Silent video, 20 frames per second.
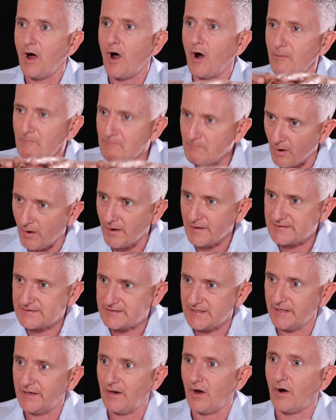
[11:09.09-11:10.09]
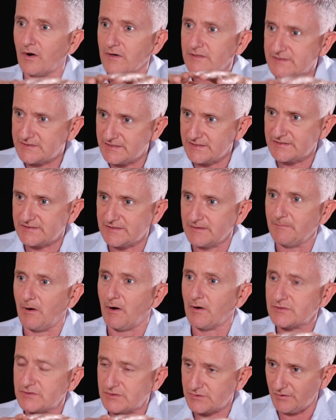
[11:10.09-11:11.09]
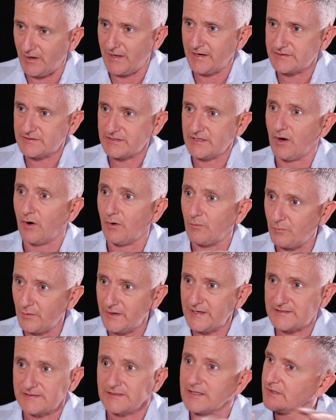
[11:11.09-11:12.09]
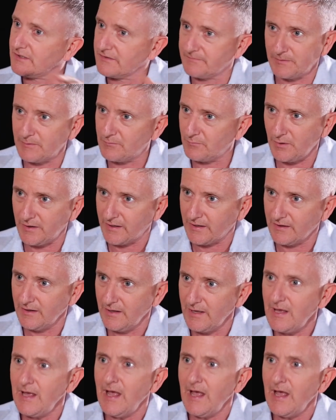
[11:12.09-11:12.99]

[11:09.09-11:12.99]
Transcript: our mindset, our system, our strategy, our reason that you've been running.